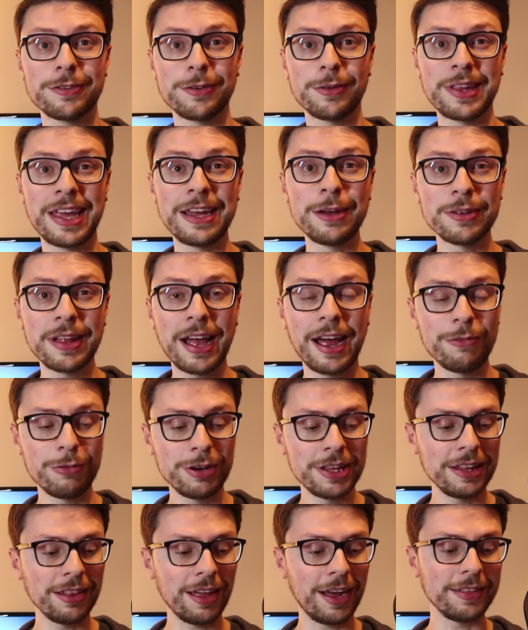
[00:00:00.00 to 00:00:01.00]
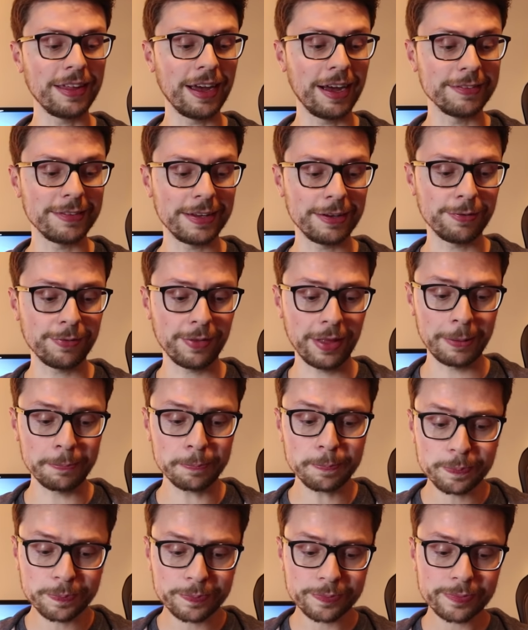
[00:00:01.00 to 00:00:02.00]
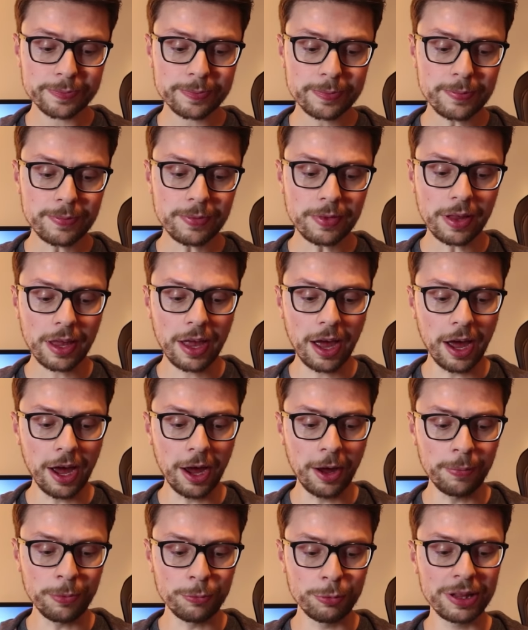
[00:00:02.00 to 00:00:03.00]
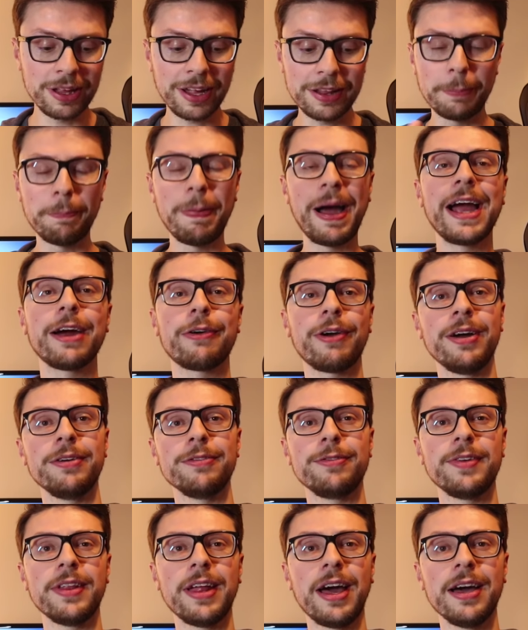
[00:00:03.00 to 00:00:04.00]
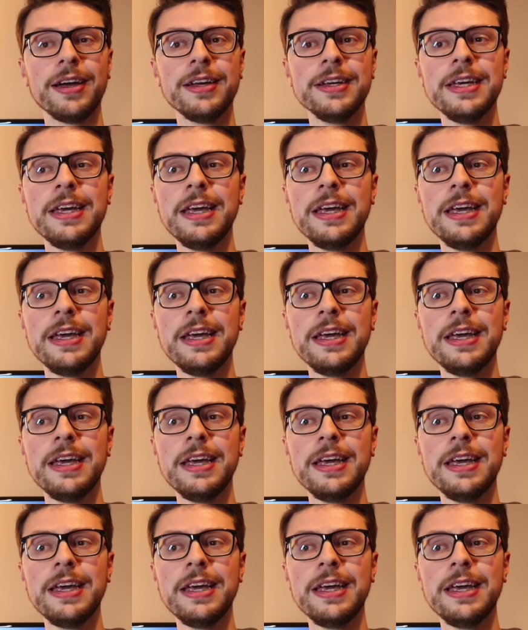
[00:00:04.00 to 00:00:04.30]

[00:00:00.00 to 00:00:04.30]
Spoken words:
So I really like the idea for them. Really like the background for that.